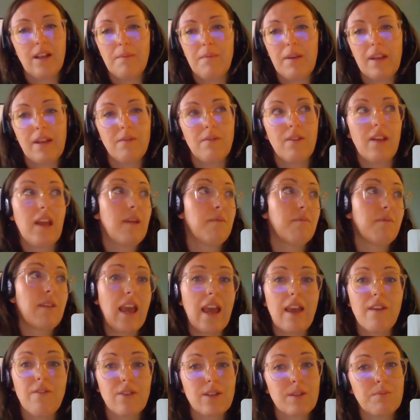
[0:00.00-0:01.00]
I mean, it
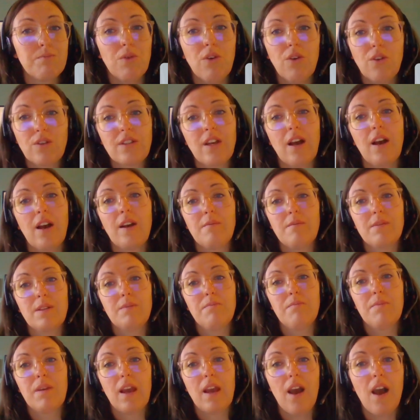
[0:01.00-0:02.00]
gave us more time
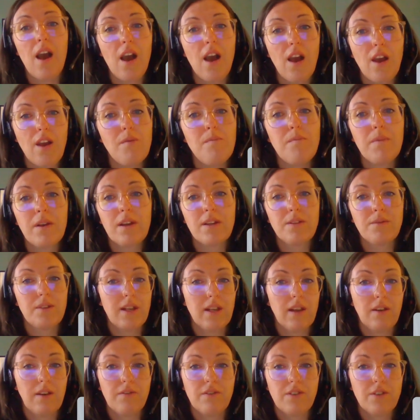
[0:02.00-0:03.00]
to be at home because we
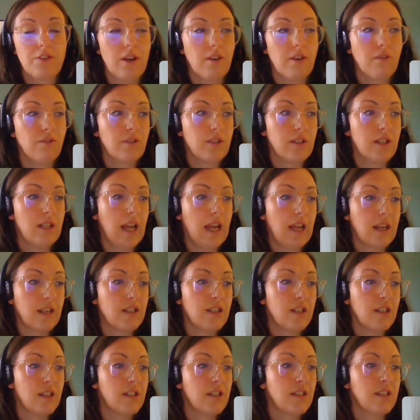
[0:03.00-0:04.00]
didn't have to travel to
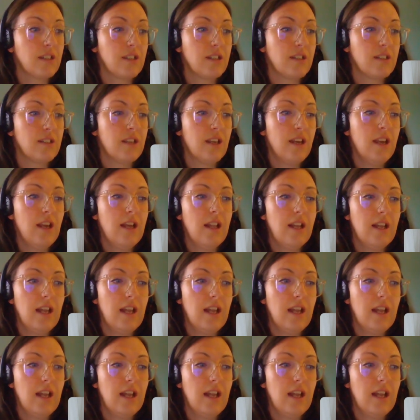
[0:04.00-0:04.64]
lectures because